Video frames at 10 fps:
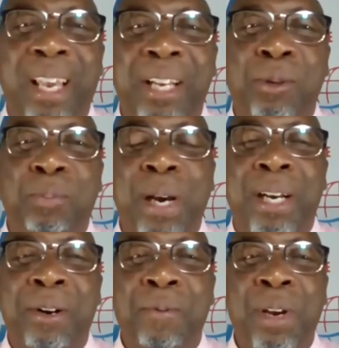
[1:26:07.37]

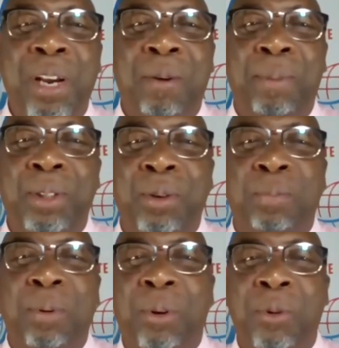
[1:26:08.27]
inspiring me about the
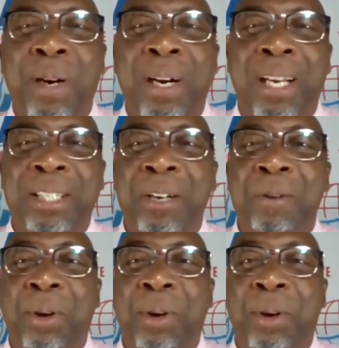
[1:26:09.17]
ballroom and Latin,